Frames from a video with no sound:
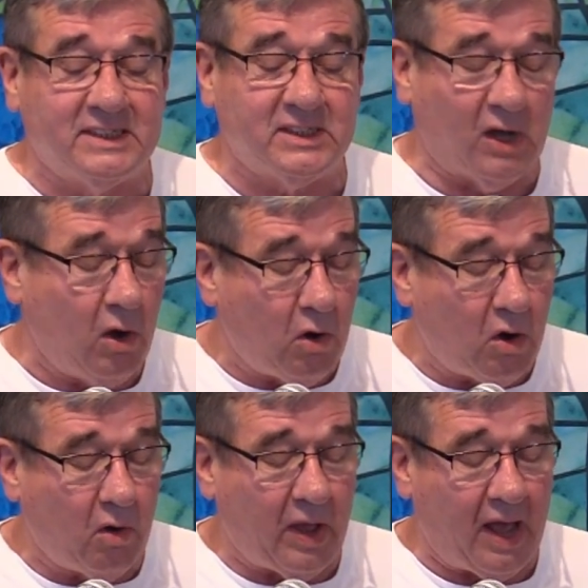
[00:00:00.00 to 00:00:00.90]

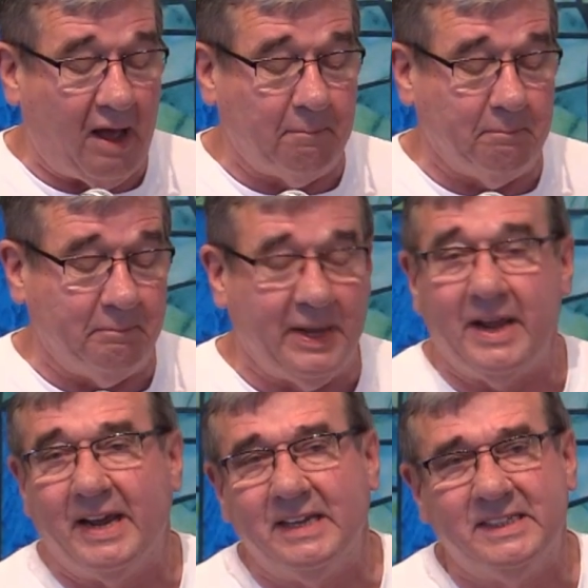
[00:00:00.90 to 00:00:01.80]
so help
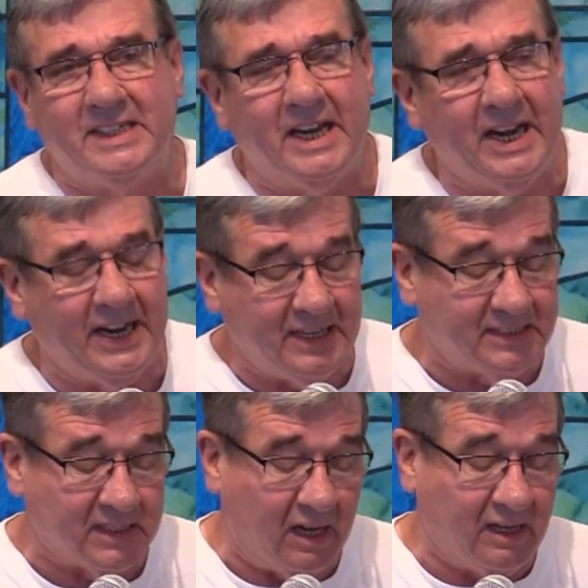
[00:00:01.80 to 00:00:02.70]
me,
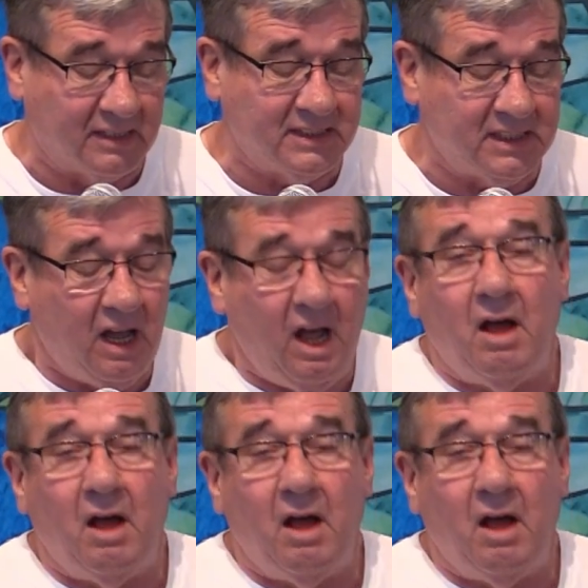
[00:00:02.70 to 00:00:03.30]
Jesus,